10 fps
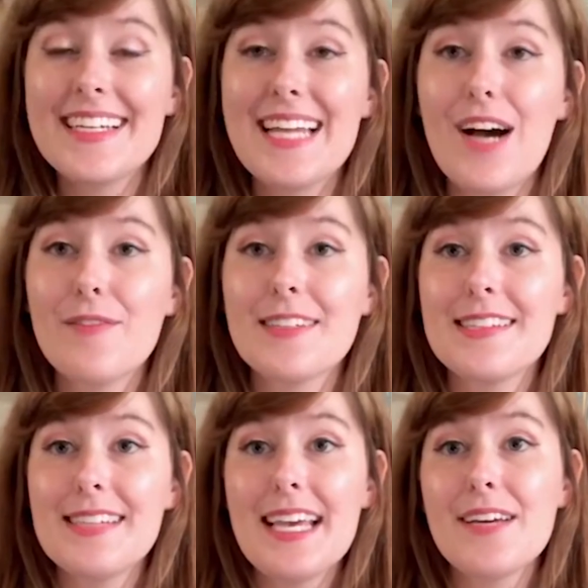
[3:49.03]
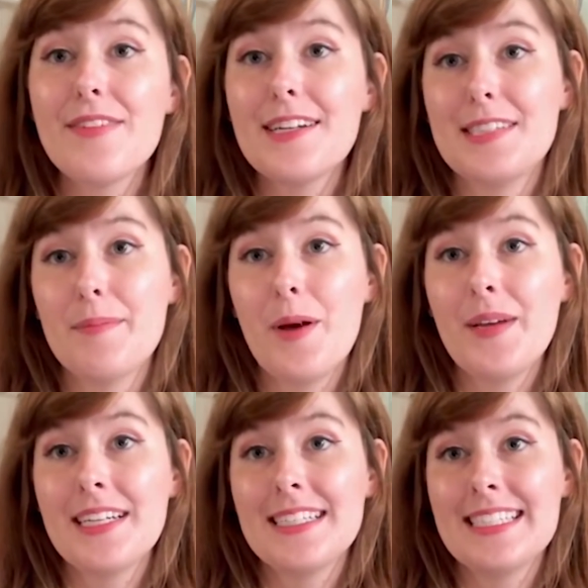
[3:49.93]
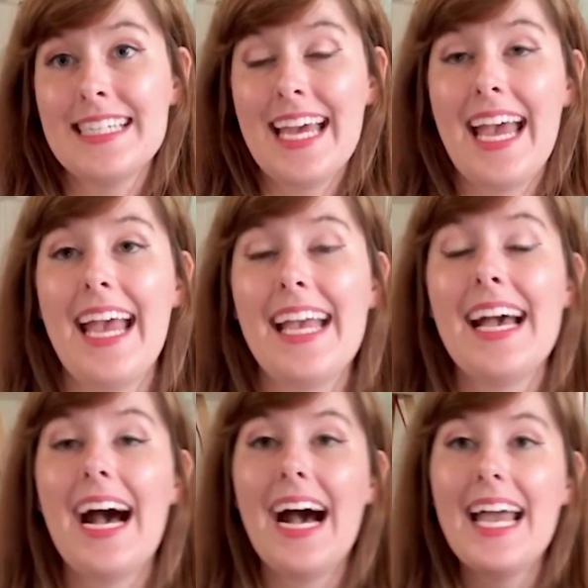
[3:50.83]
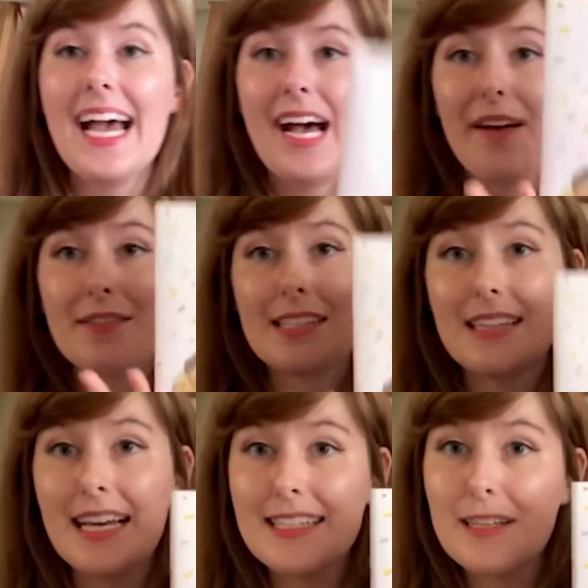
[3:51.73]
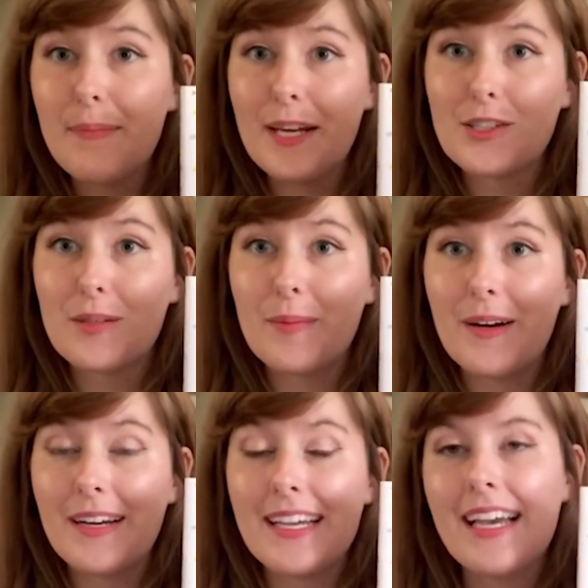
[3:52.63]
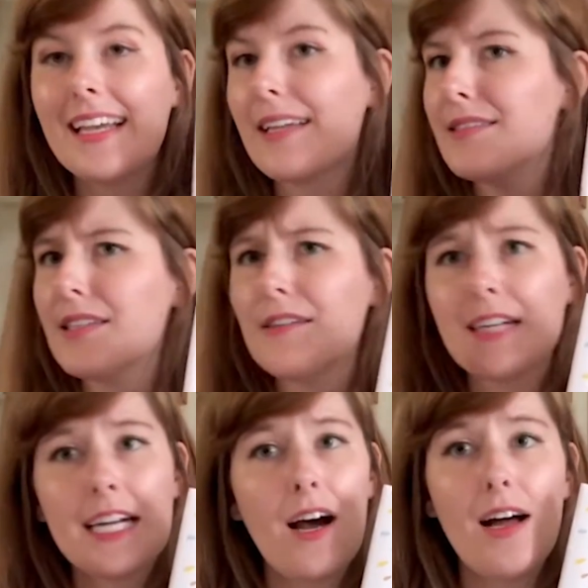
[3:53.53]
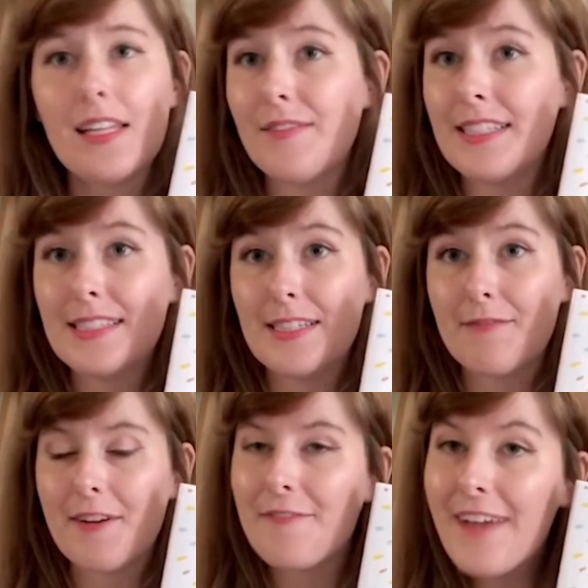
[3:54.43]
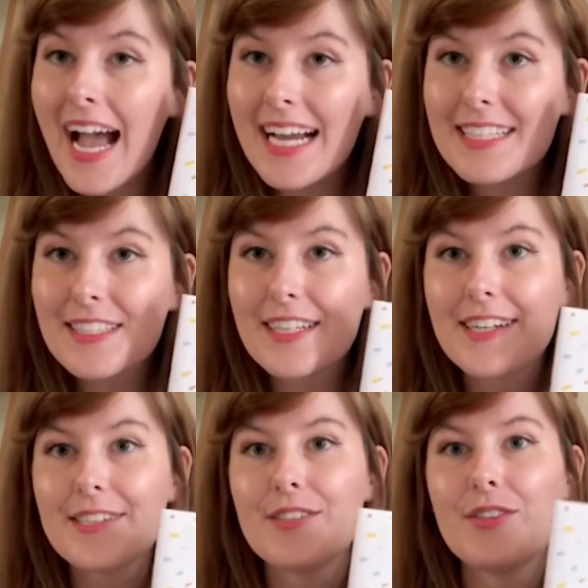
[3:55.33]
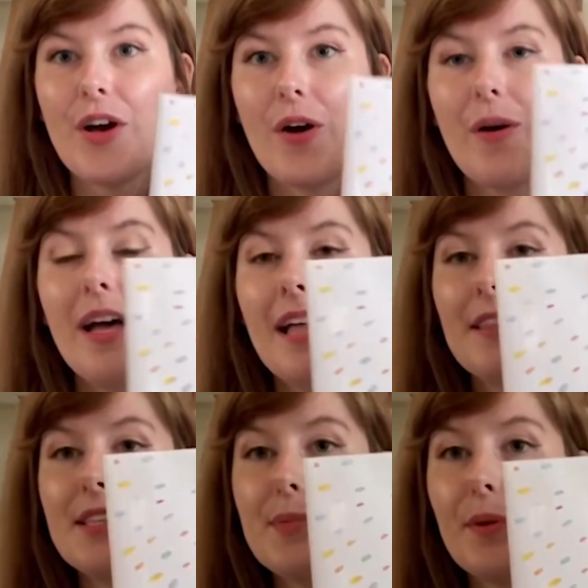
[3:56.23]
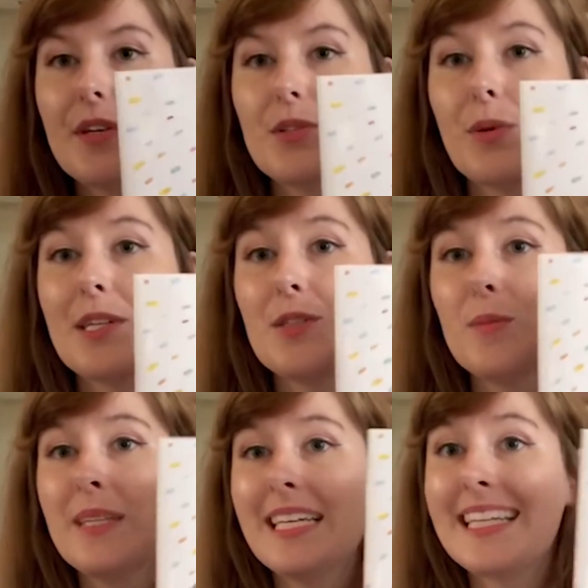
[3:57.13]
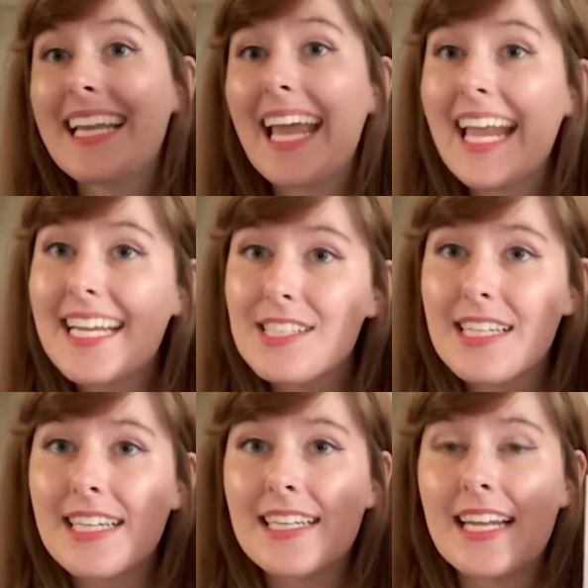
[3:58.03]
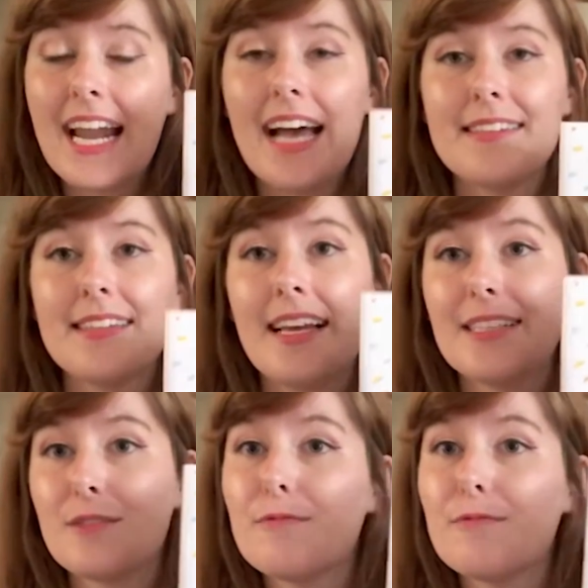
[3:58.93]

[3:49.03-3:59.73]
Now, for the sake of our demo here today, I have selected a picture book considering all of these different factors. So this book is going to be engaging, it has a nice